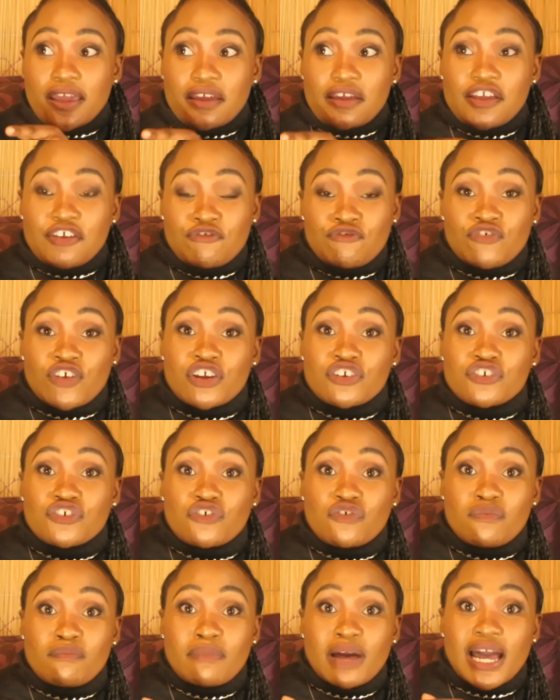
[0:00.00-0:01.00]
in front
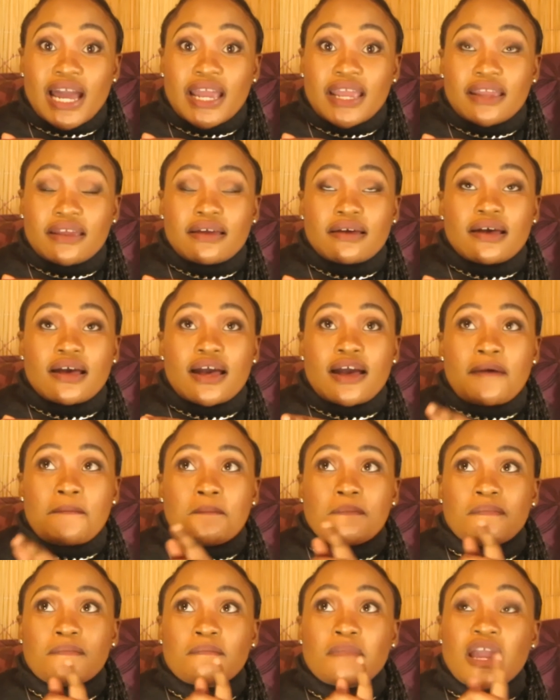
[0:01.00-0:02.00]
of my
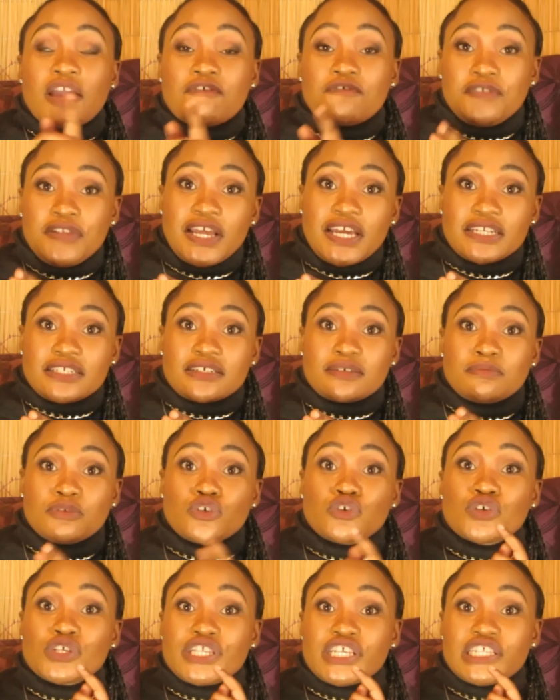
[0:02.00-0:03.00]
my flat,
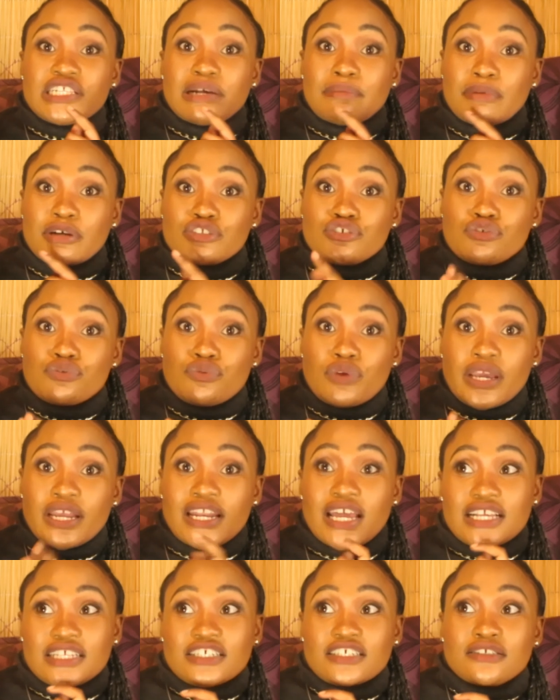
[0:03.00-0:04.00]
because it's about to rain.
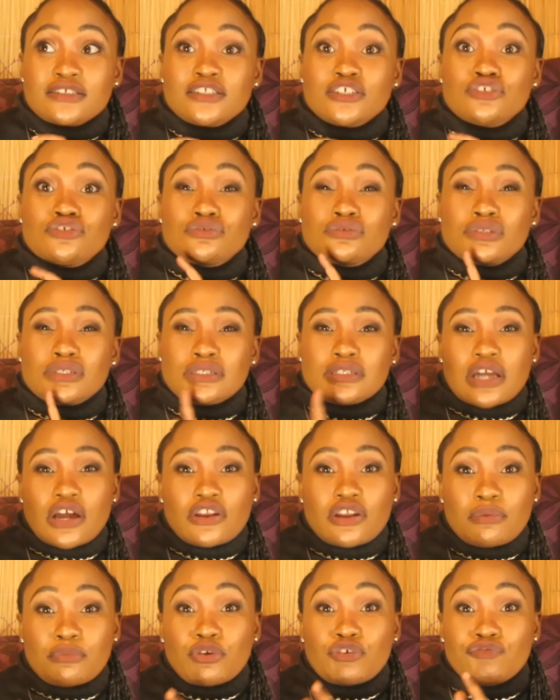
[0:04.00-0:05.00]
I just need to sit down,
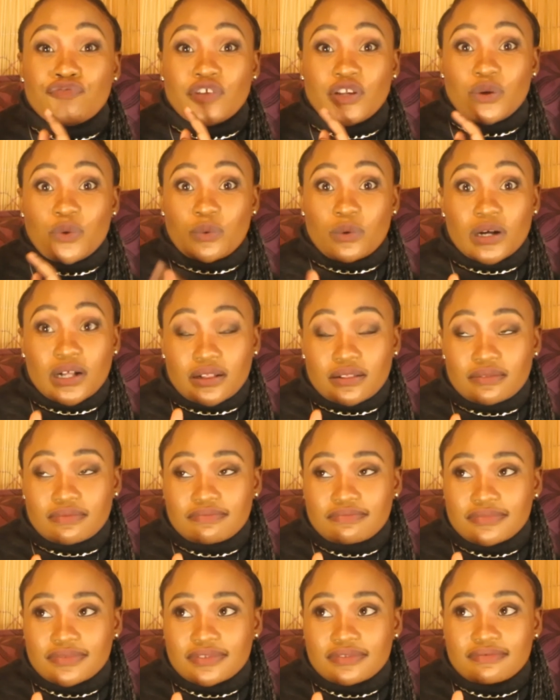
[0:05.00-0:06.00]
I'm not feeling well.
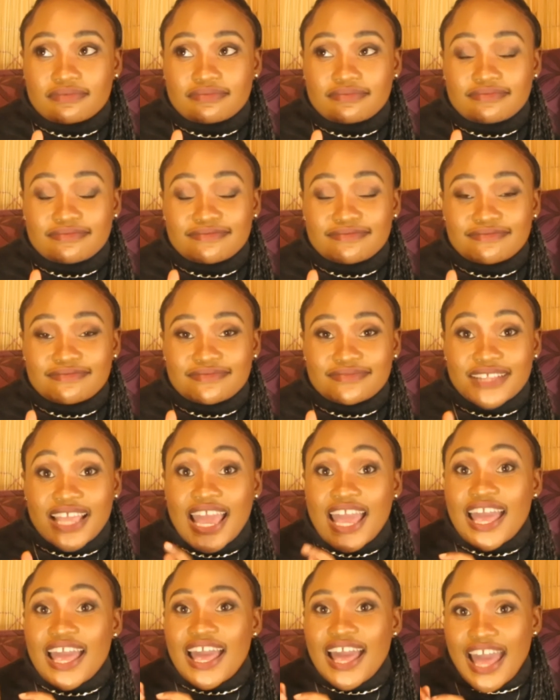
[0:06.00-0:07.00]

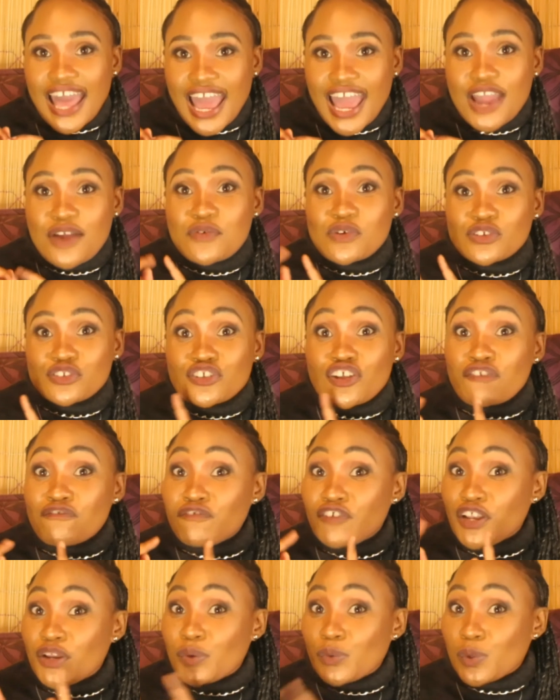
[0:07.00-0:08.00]
I was not
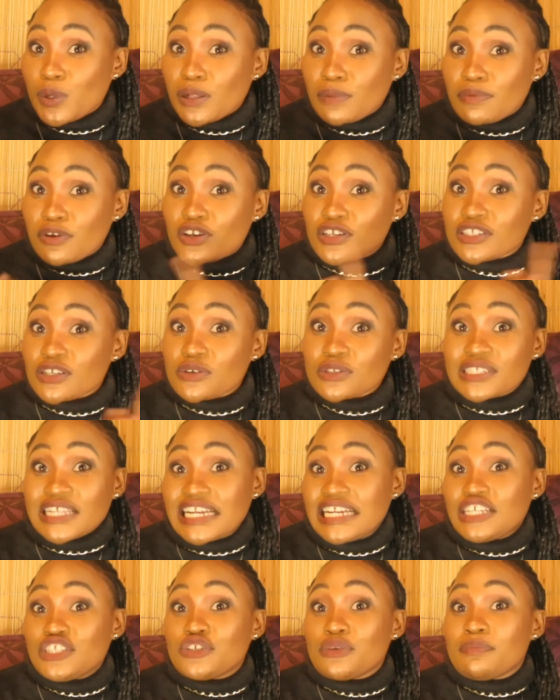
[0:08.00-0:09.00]
feeling well because I was
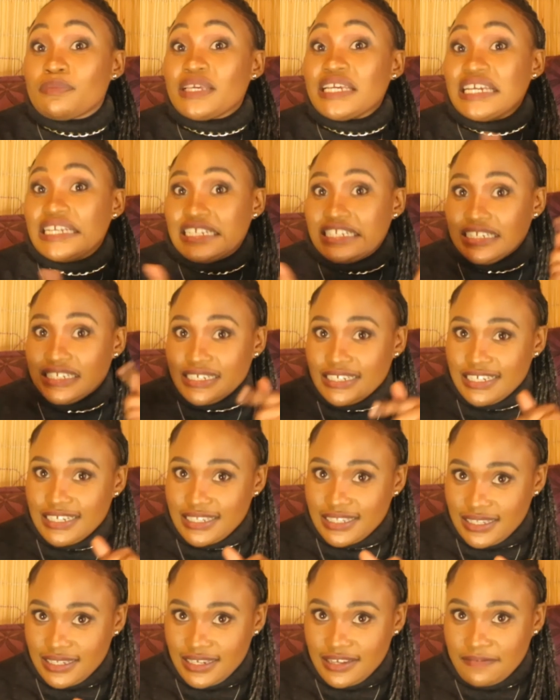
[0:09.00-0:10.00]
starting to be
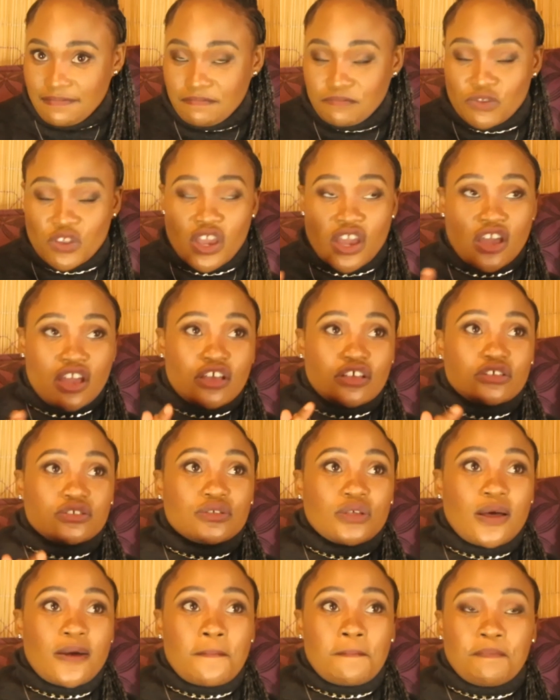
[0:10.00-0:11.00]
dizzy.
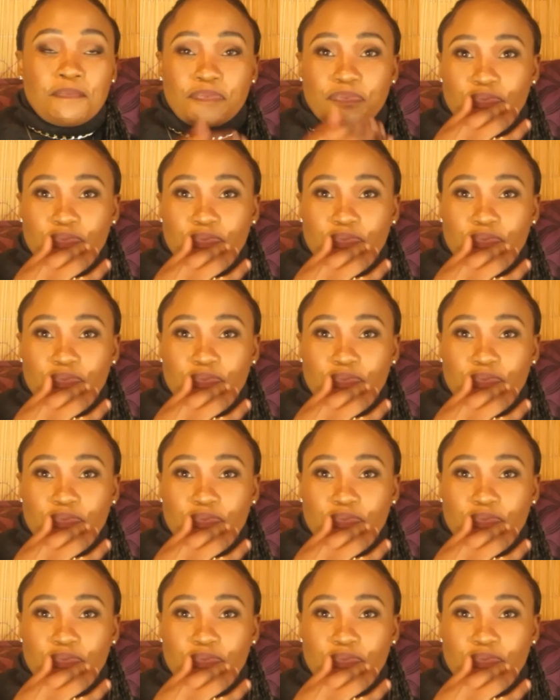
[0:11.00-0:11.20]
So